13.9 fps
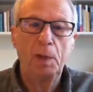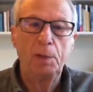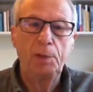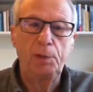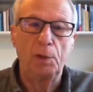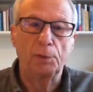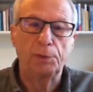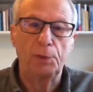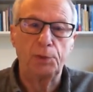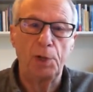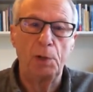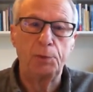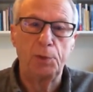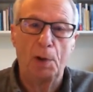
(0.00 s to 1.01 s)
Dr.
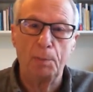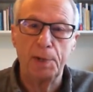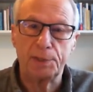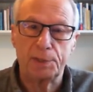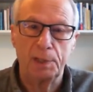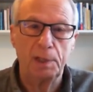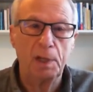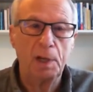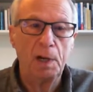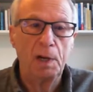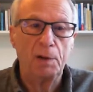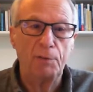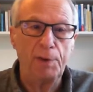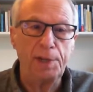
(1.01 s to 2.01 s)
Joe Tomlinson,
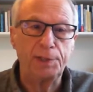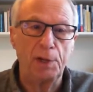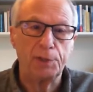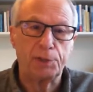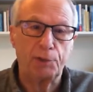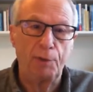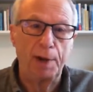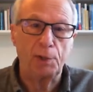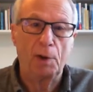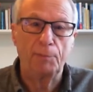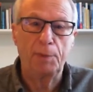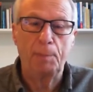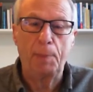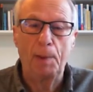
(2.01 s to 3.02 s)
Research Director
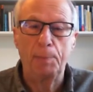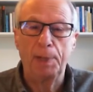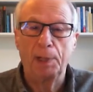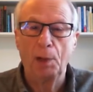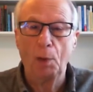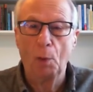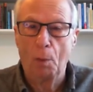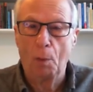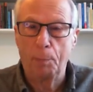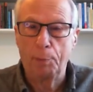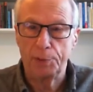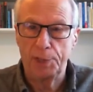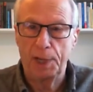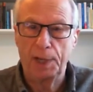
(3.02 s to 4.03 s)
of the Public Law
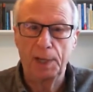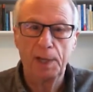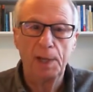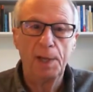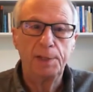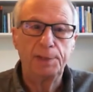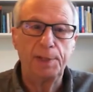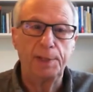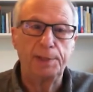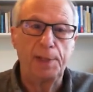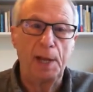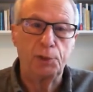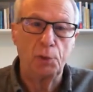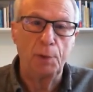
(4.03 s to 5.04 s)
Project, said
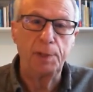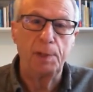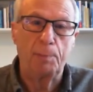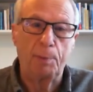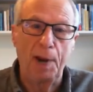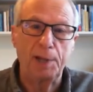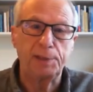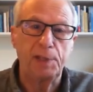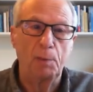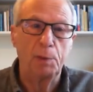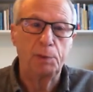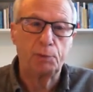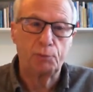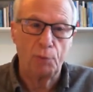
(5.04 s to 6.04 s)
that during the Brexit
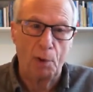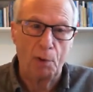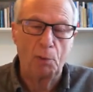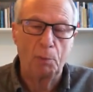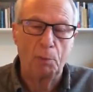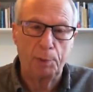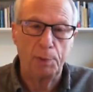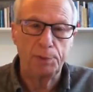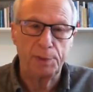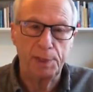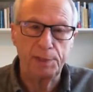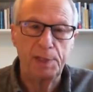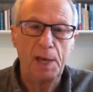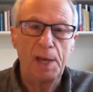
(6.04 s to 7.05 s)
withdrawal
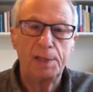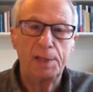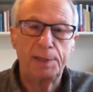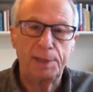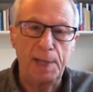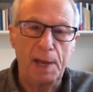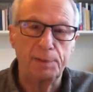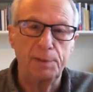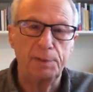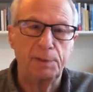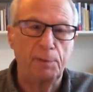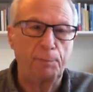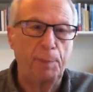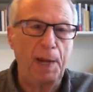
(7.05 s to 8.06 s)
process, thousands
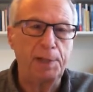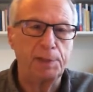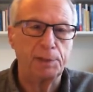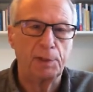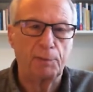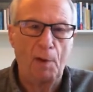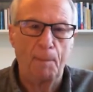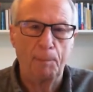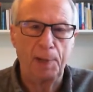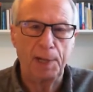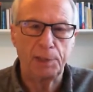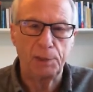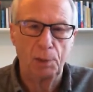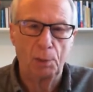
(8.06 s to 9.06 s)
of pages of
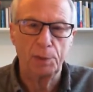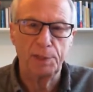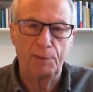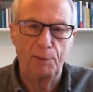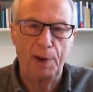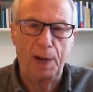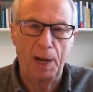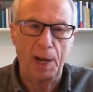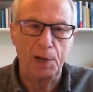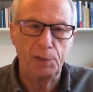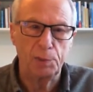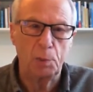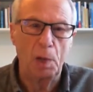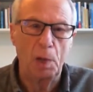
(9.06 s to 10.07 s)
complex laws and
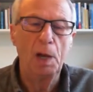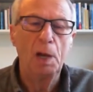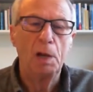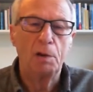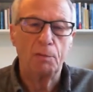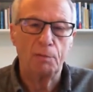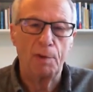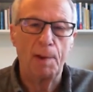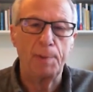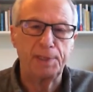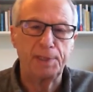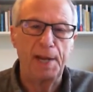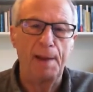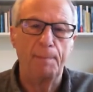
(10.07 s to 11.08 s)
regulations were
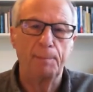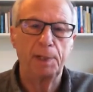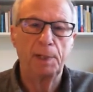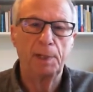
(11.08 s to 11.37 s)
rubber-stamped.